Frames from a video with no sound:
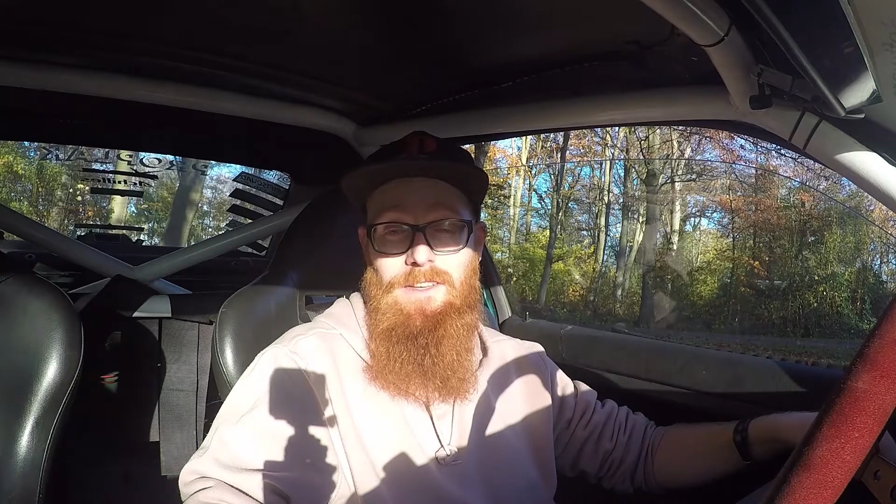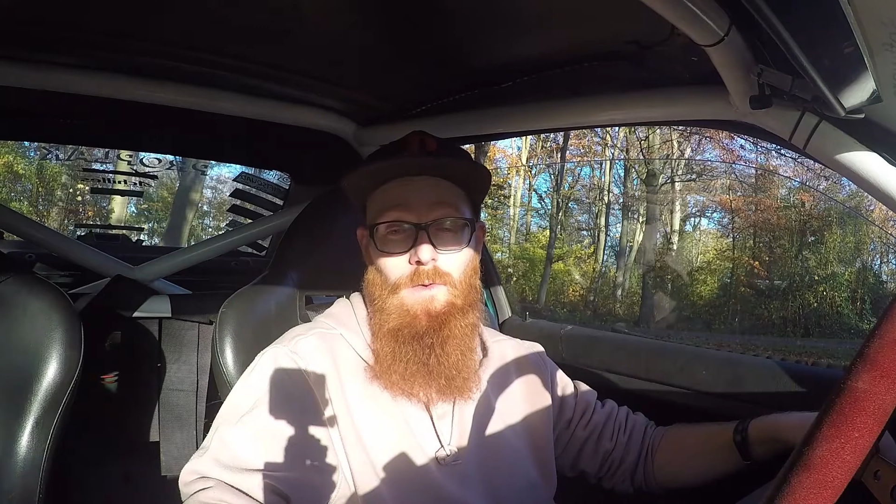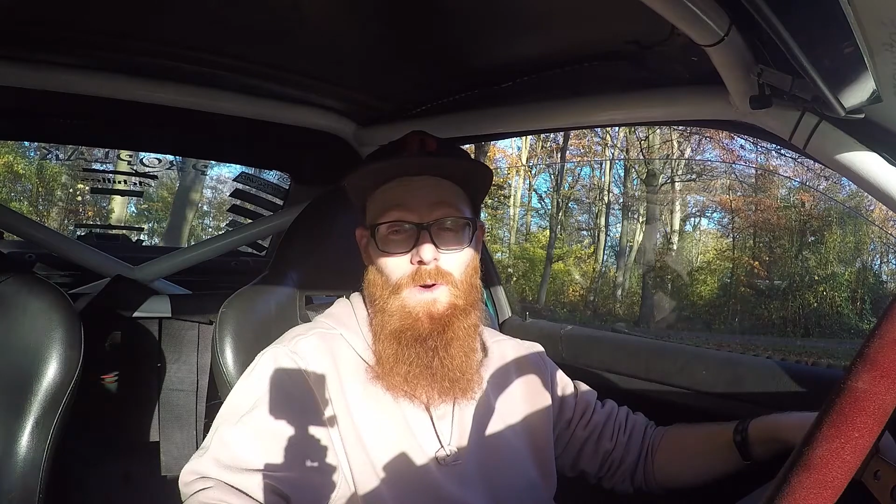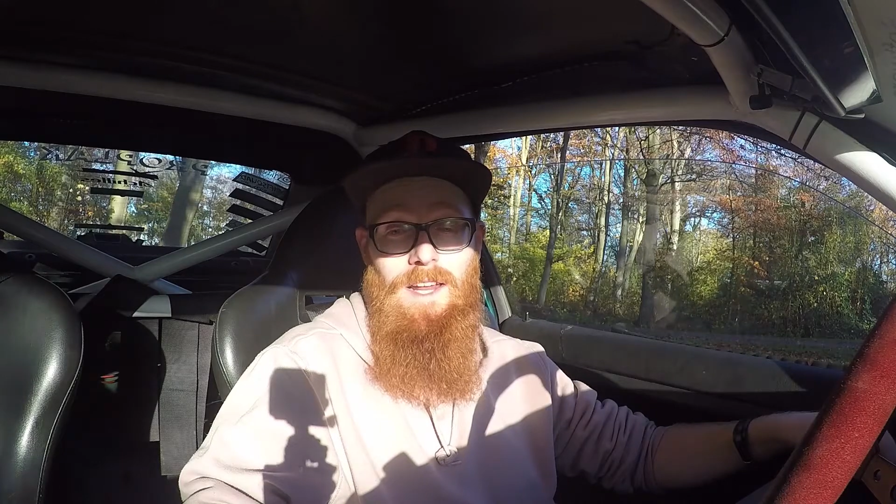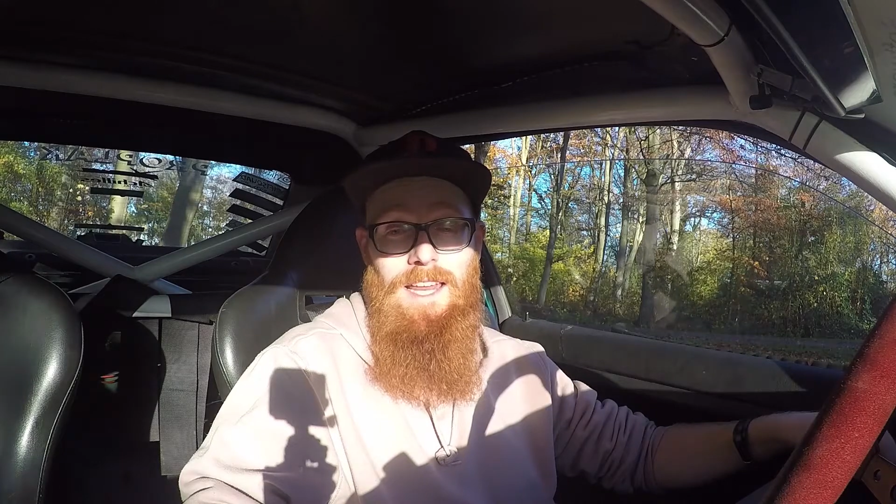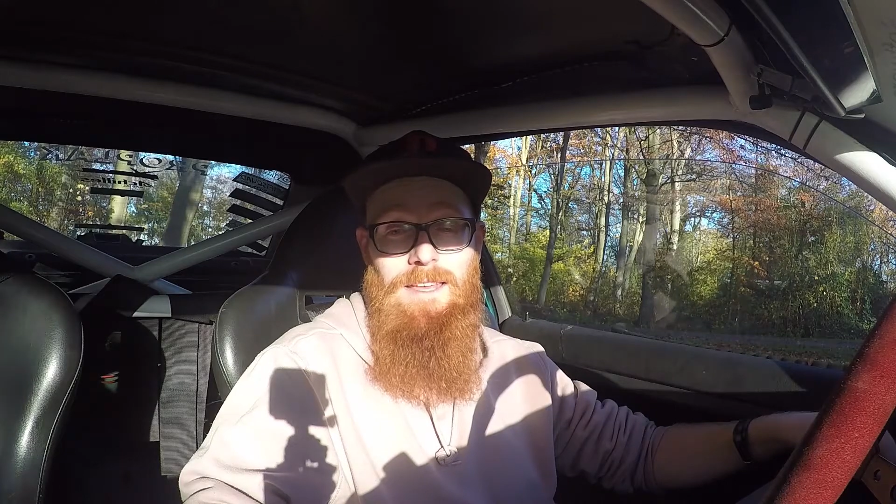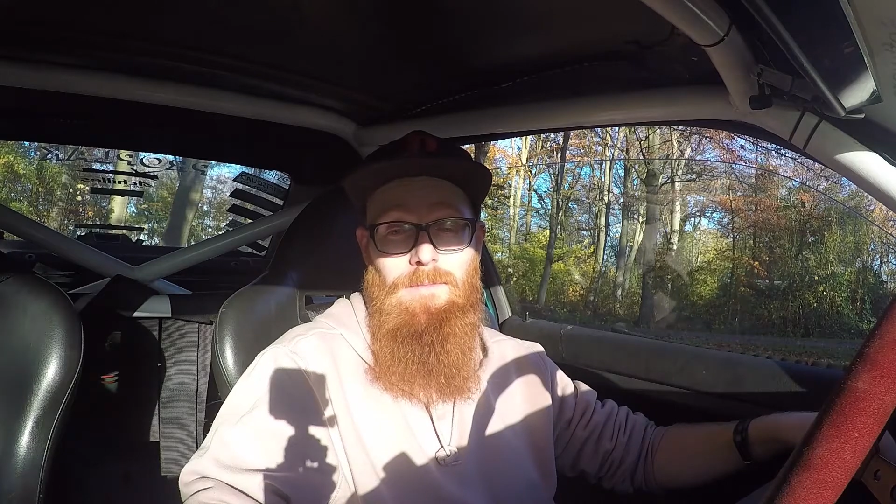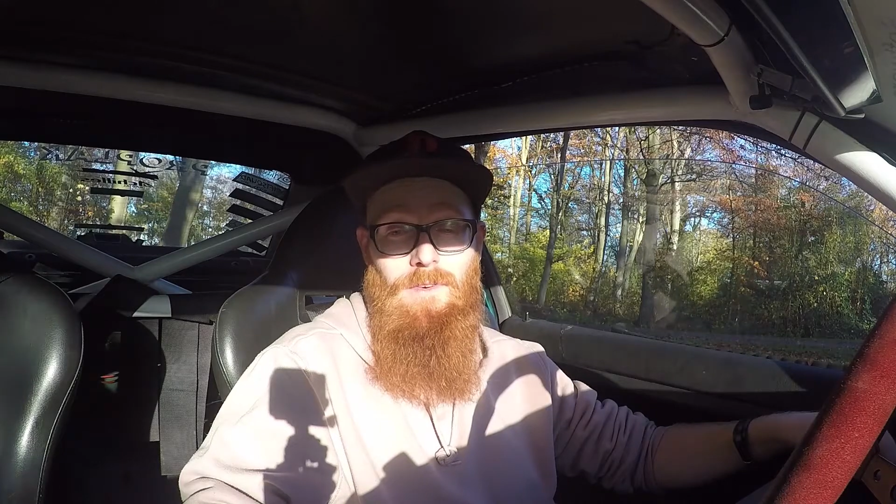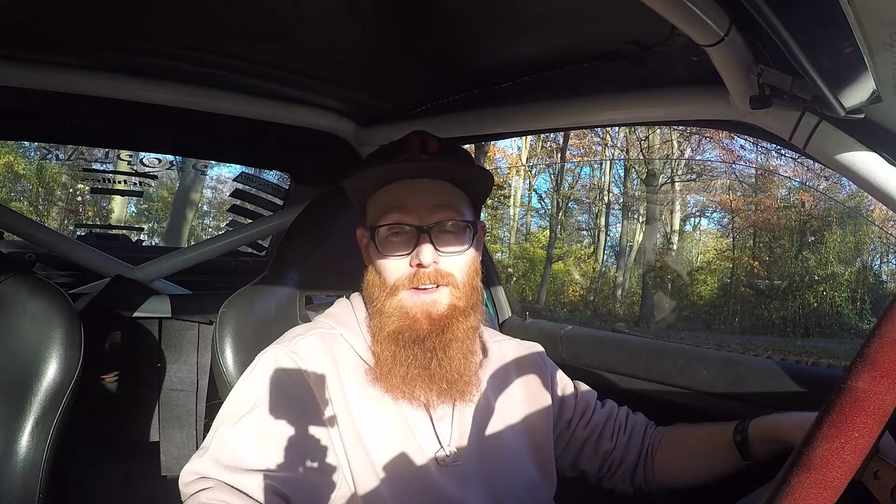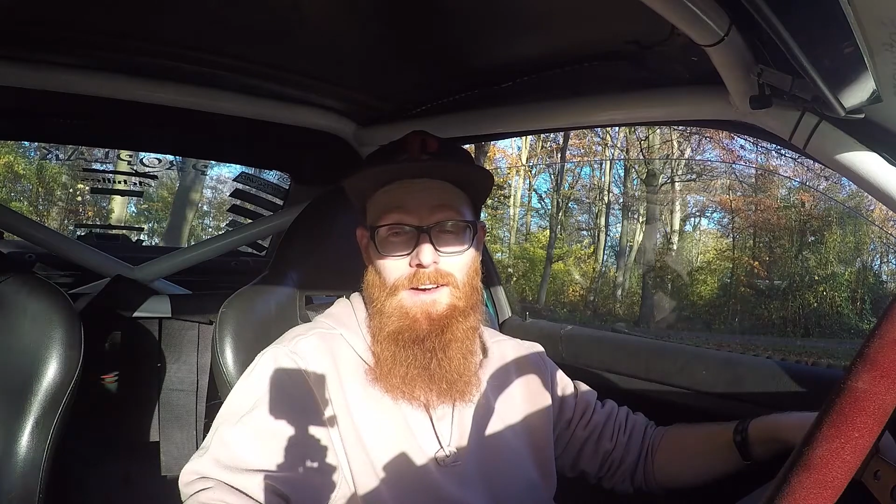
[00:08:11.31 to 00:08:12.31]
do you want any
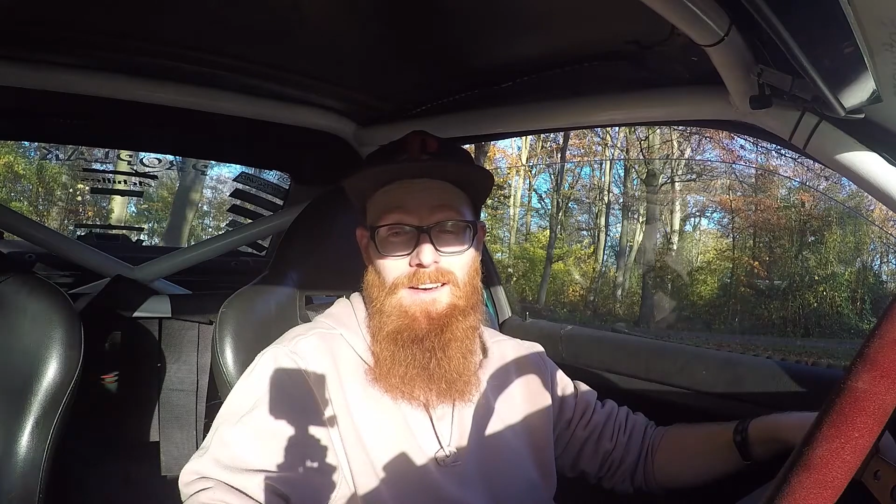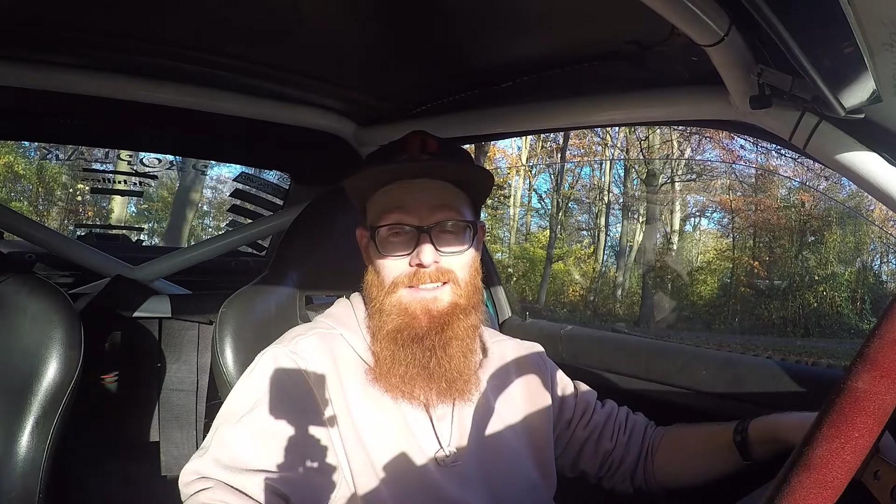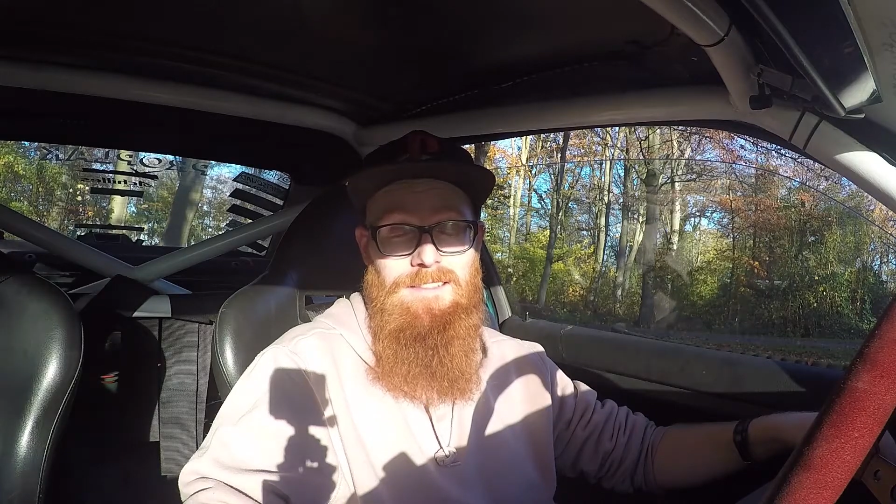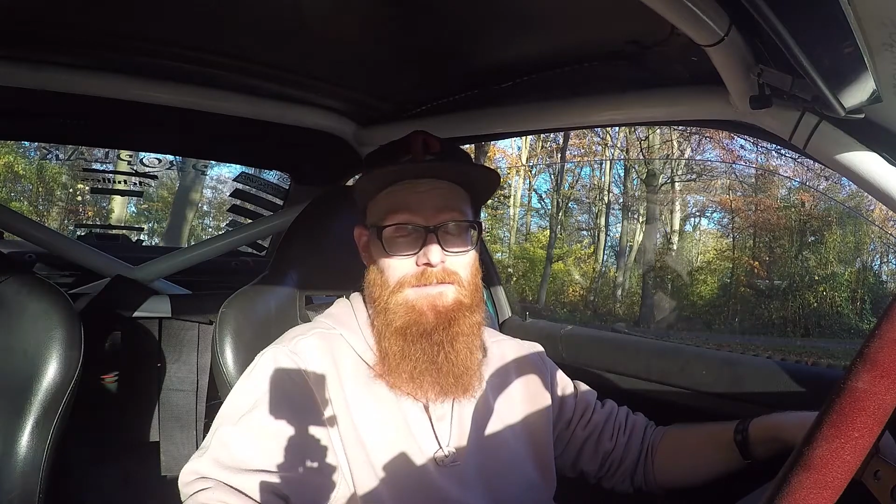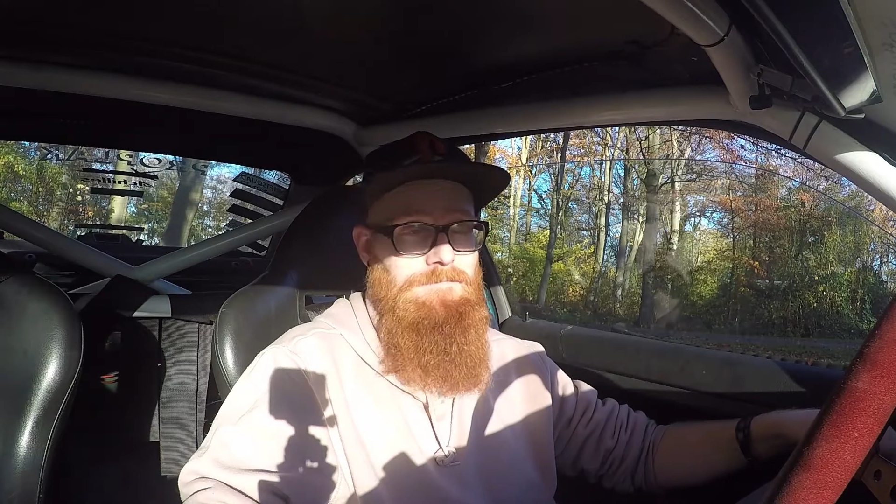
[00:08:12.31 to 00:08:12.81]
more cars?